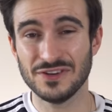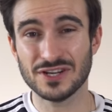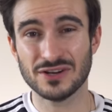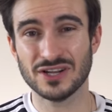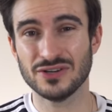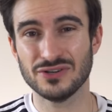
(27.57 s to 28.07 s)
you
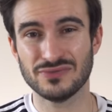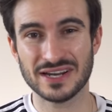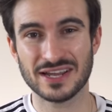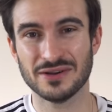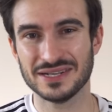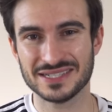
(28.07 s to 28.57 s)
don't know who
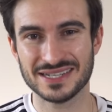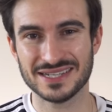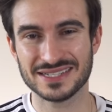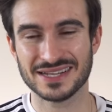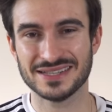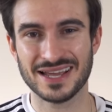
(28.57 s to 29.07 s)
Rick Owens
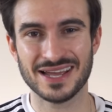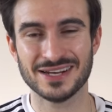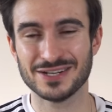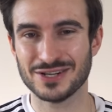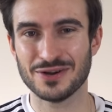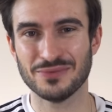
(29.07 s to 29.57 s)
is,
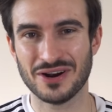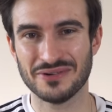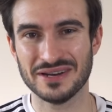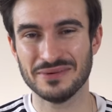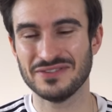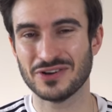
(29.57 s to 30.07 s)
then don't
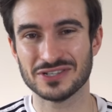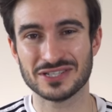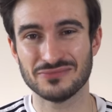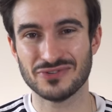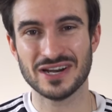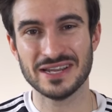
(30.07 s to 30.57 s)
worry, we've got
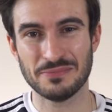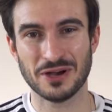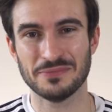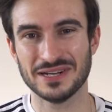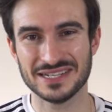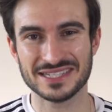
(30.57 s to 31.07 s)
some really
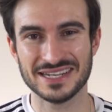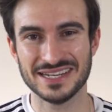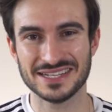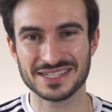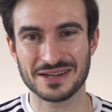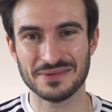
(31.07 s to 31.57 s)
popular
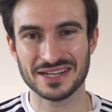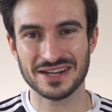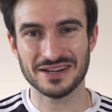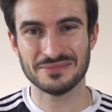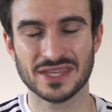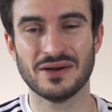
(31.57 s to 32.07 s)
sneakers coming
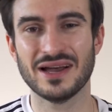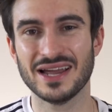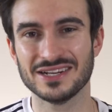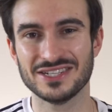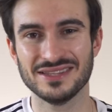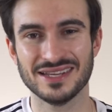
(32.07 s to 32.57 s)
up. Now I
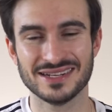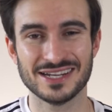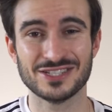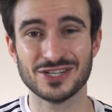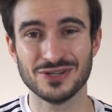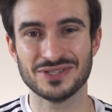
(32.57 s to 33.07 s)
actually think
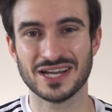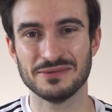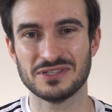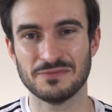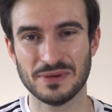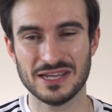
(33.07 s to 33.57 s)
there's two
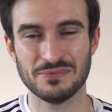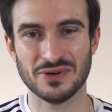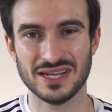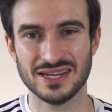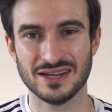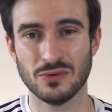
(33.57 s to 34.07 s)
types of people
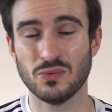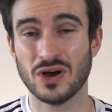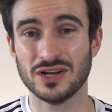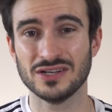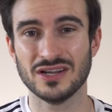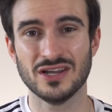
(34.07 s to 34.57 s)
here.
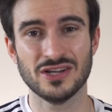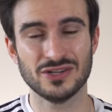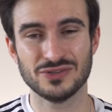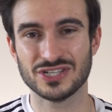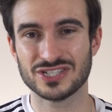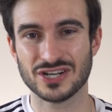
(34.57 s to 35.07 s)
One
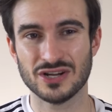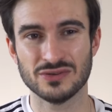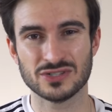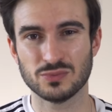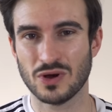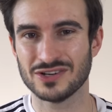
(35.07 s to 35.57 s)
who just
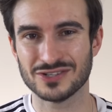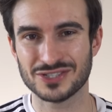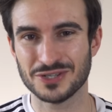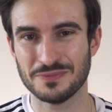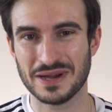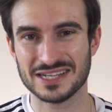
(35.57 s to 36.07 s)
owns one or
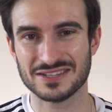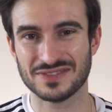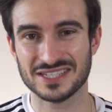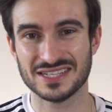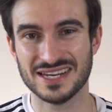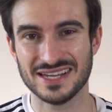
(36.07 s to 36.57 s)
two pairs of
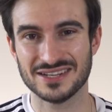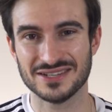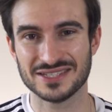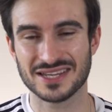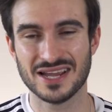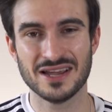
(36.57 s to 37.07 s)
the
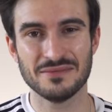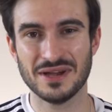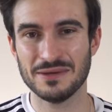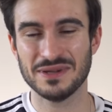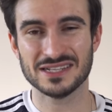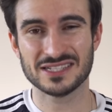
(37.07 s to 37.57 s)
sneakers. Maybe